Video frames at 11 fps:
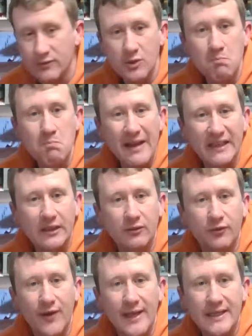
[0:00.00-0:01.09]
some metal
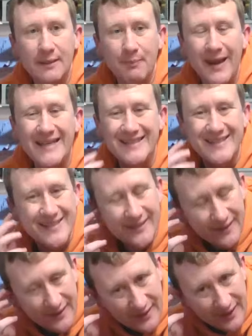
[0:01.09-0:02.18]
flake paint,
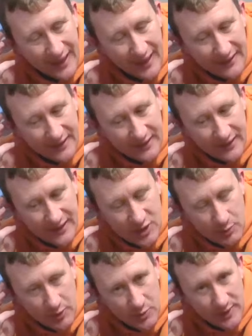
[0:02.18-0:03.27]
and it's
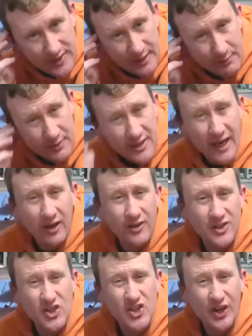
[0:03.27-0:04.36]
supposed to be the same color as
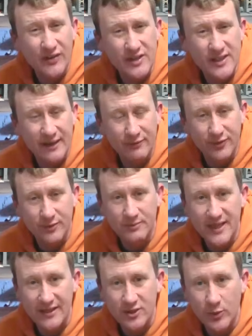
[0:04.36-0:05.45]
the sunset from
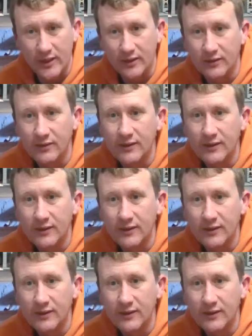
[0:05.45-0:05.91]
Tatooine.